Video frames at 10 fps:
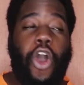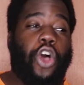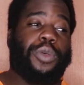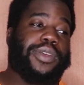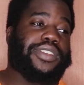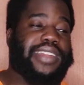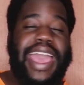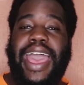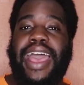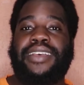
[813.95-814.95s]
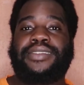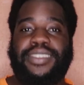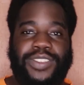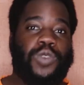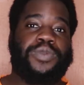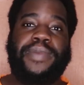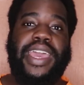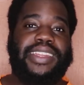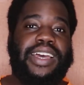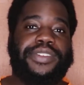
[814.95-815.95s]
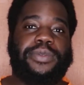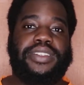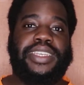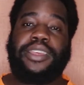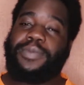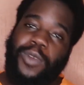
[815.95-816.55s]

almost has Superman down to a T.